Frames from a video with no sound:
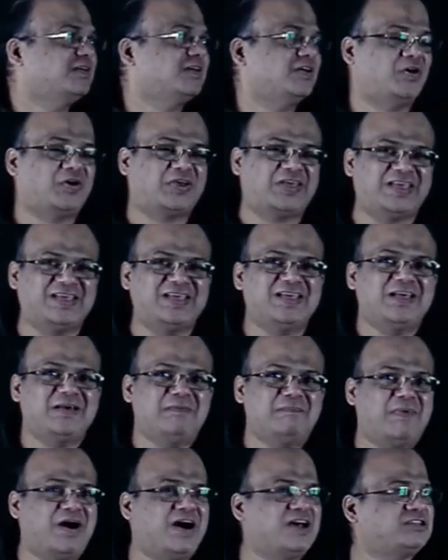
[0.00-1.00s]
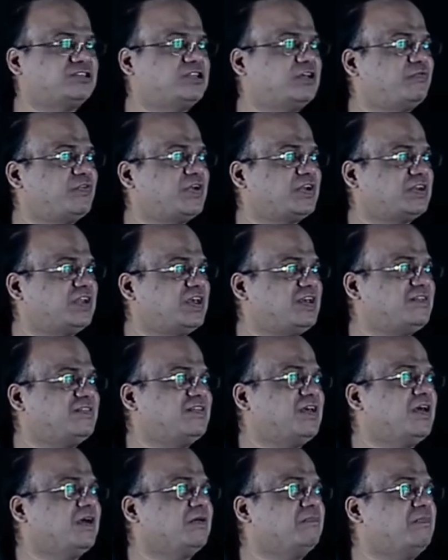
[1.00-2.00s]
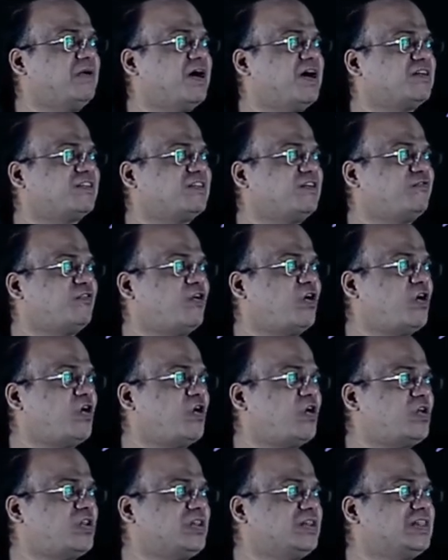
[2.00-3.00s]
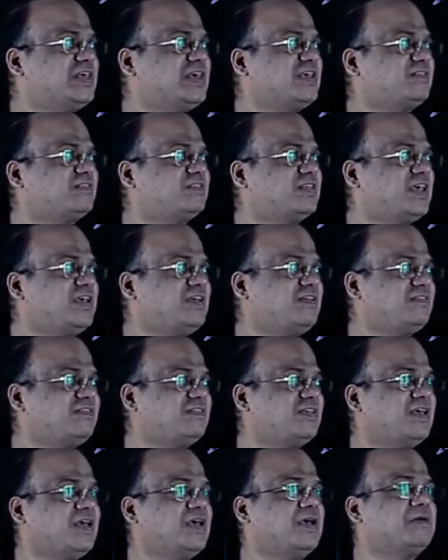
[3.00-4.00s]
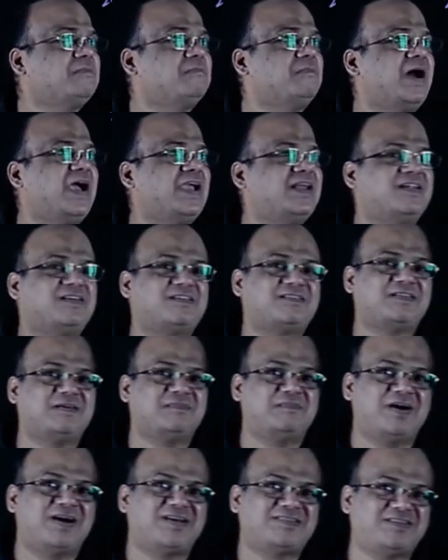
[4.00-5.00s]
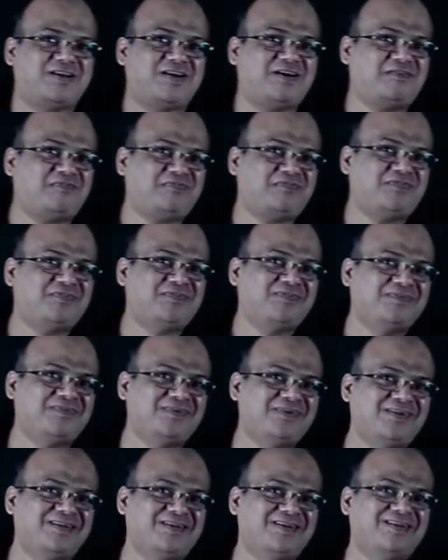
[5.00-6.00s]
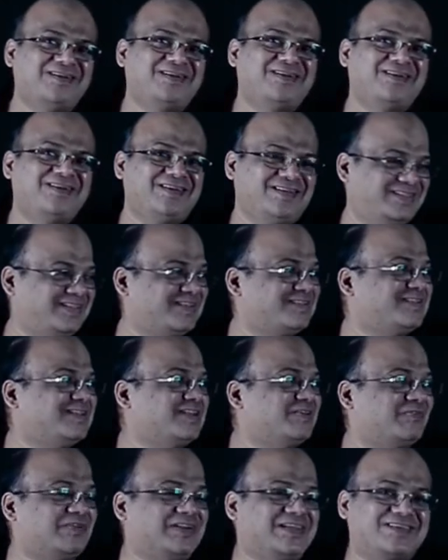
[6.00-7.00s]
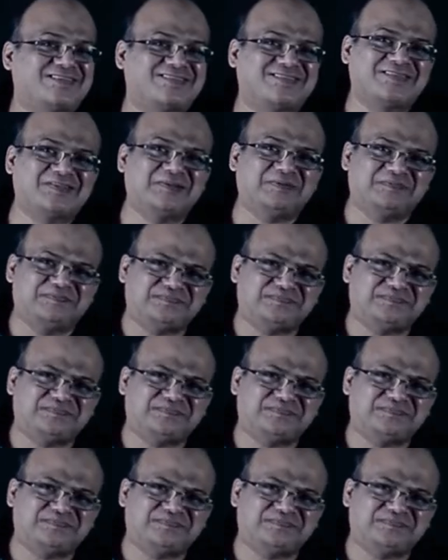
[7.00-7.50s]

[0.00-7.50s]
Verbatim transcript: Okay, mass defect is mass of all these things minus the mass of this nucleus.